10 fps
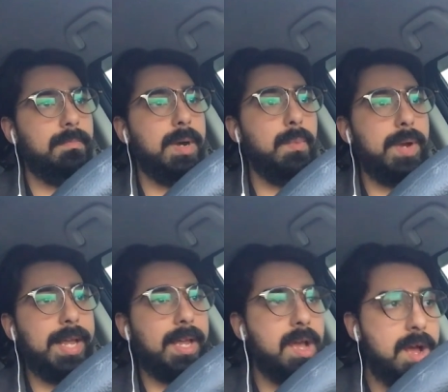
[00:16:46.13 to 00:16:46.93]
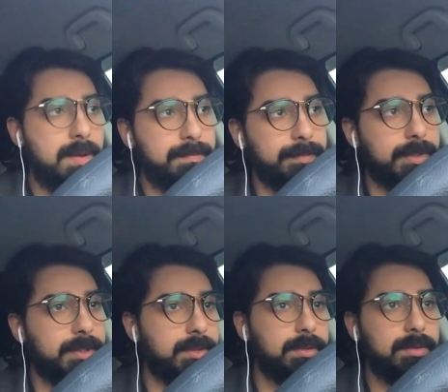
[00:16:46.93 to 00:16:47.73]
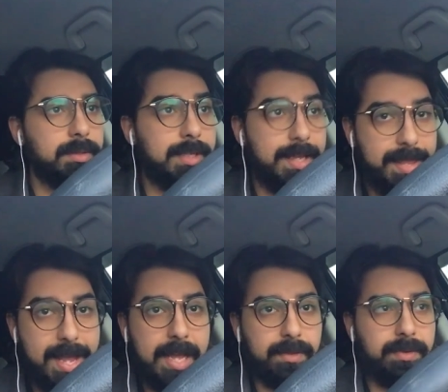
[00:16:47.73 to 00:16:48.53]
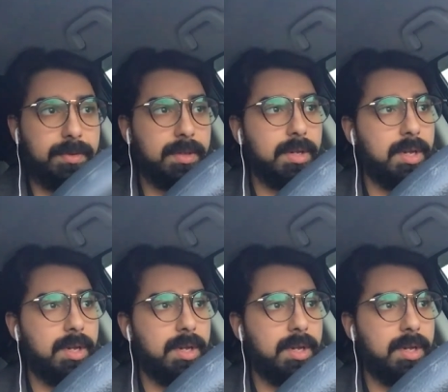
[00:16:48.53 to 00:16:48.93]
But when it comes to this,